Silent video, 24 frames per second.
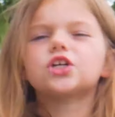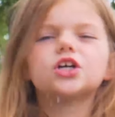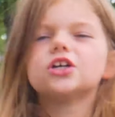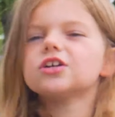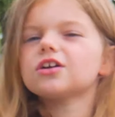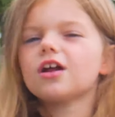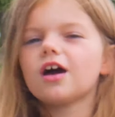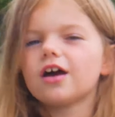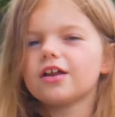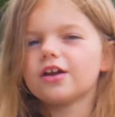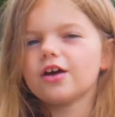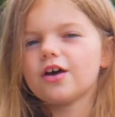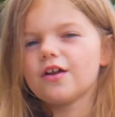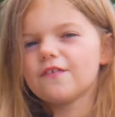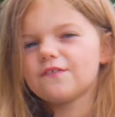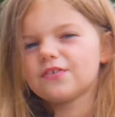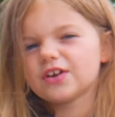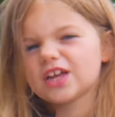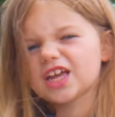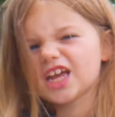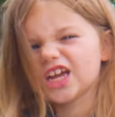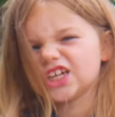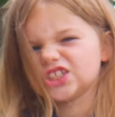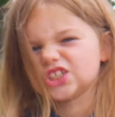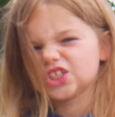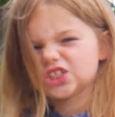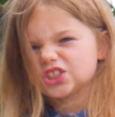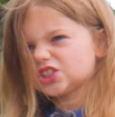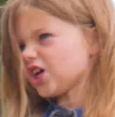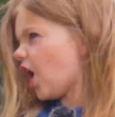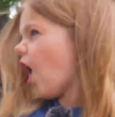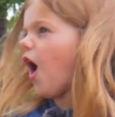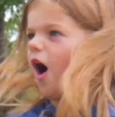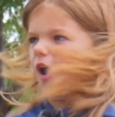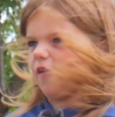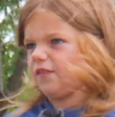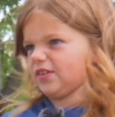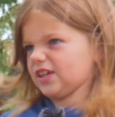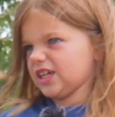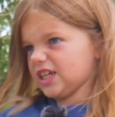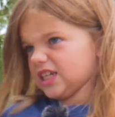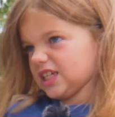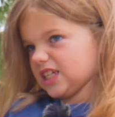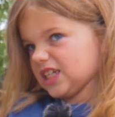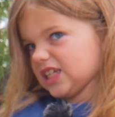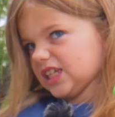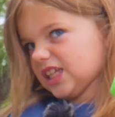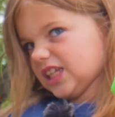turn on notifications,
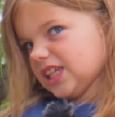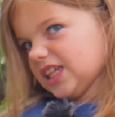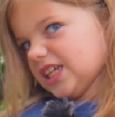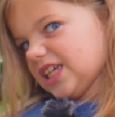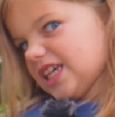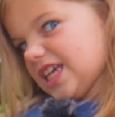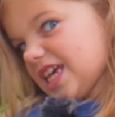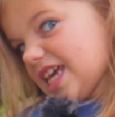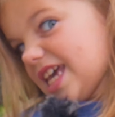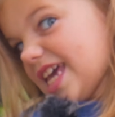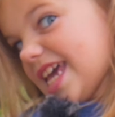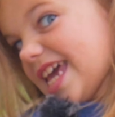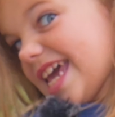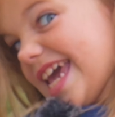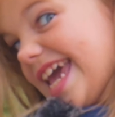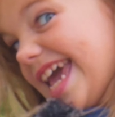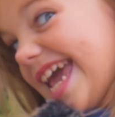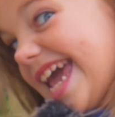obviously.